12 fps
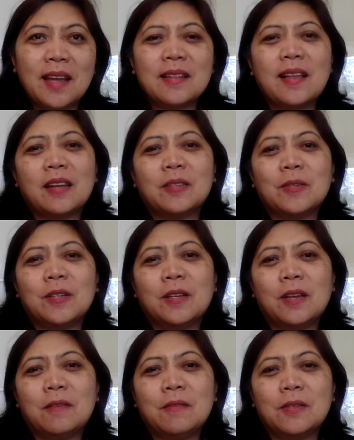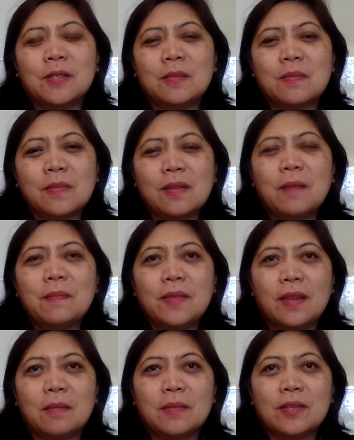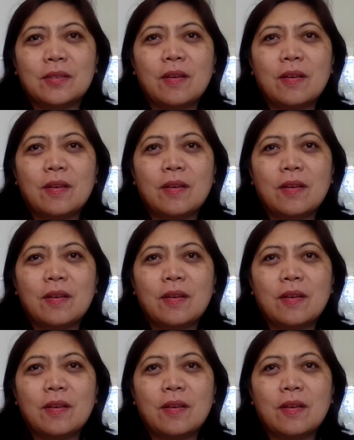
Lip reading: I'd like to give you some top tips